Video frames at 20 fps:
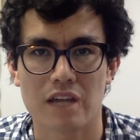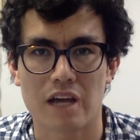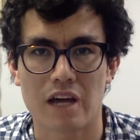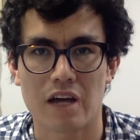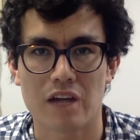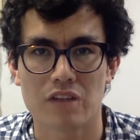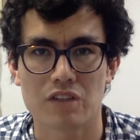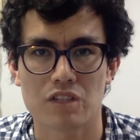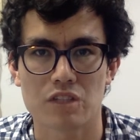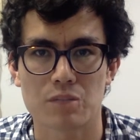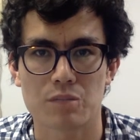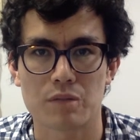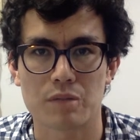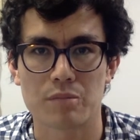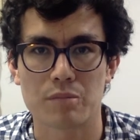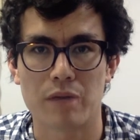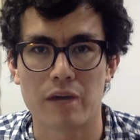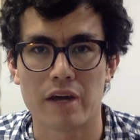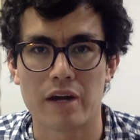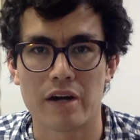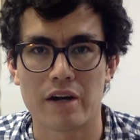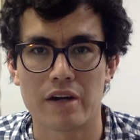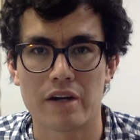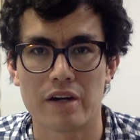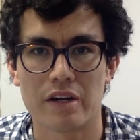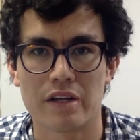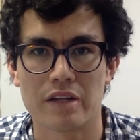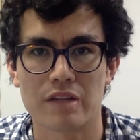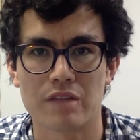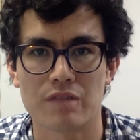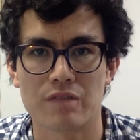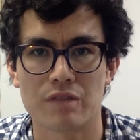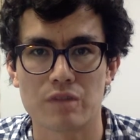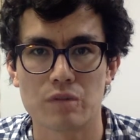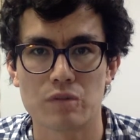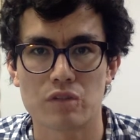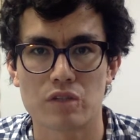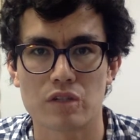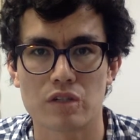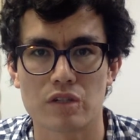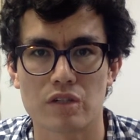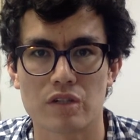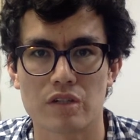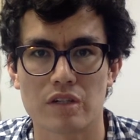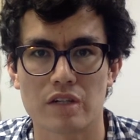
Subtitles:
I'll just be better in the future,